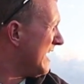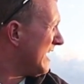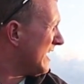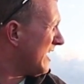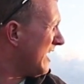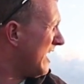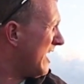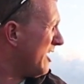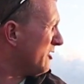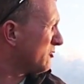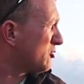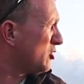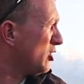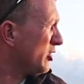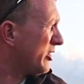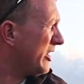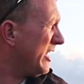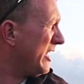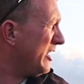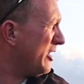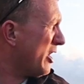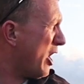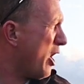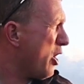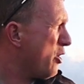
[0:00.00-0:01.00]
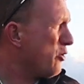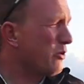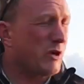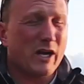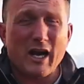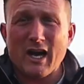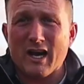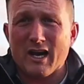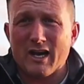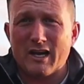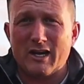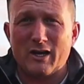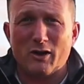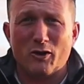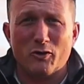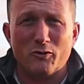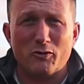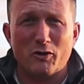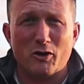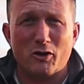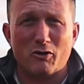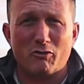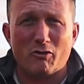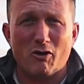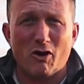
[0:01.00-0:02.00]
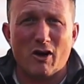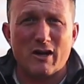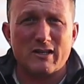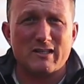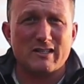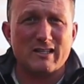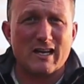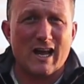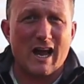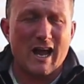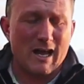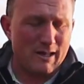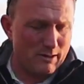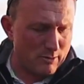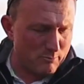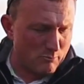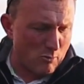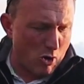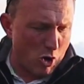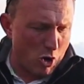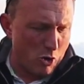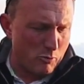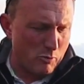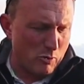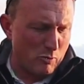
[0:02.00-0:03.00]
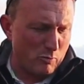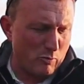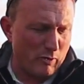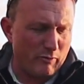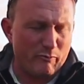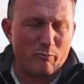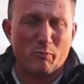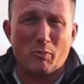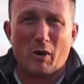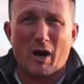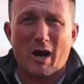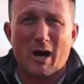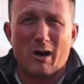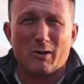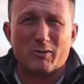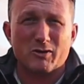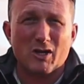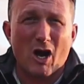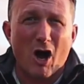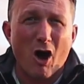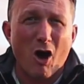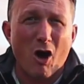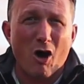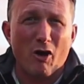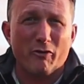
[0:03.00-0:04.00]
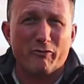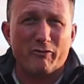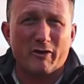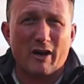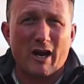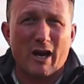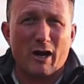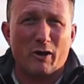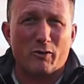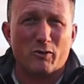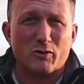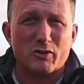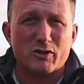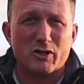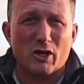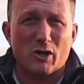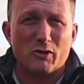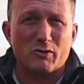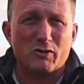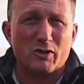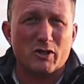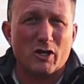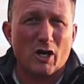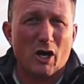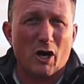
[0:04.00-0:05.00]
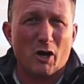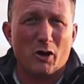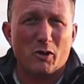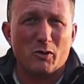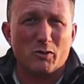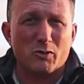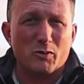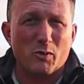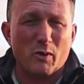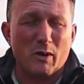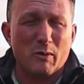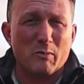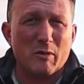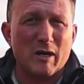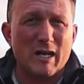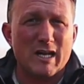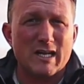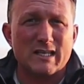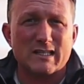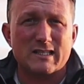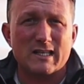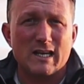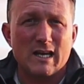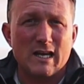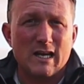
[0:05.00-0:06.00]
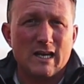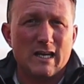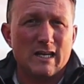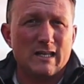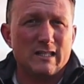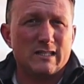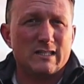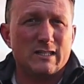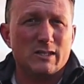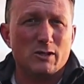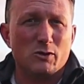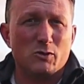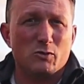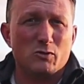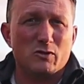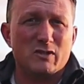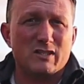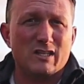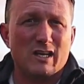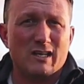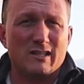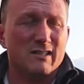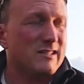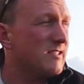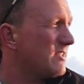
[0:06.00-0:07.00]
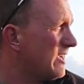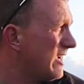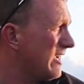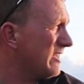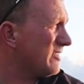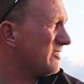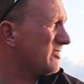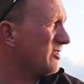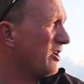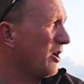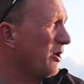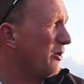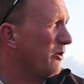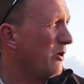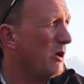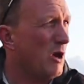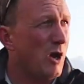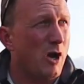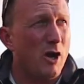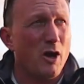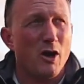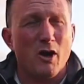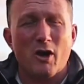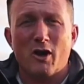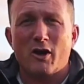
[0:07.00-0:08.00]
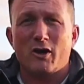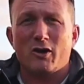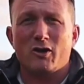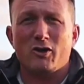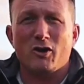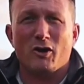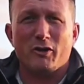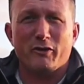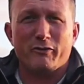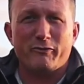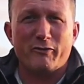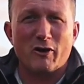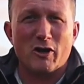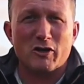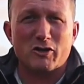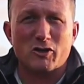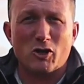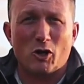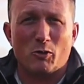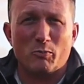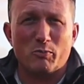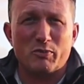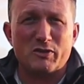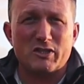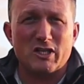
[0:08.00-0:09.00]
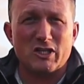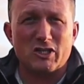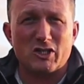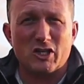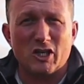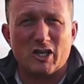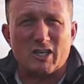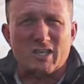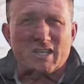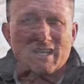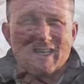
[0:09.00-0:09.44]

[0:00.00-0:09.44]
Clouds looking okay on the horizon at the moment. We've about half an hour or so to go, 20 minutes until sunset, so got the first composition.